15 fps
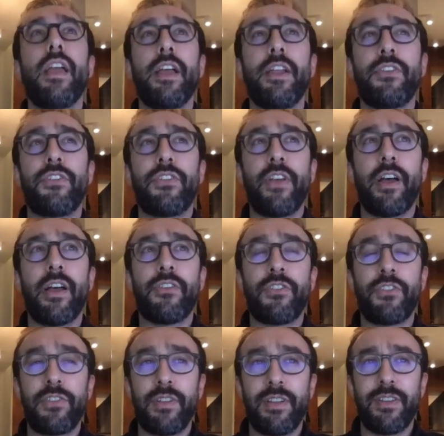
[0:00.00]
It's uh,
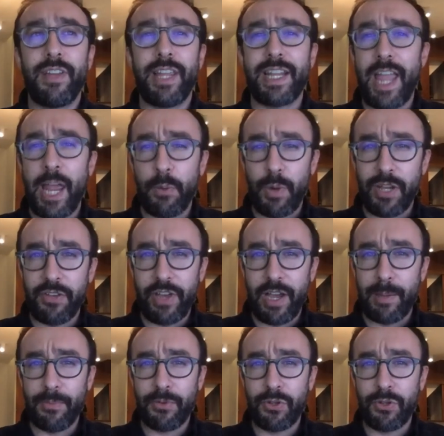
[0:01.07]
like NY Times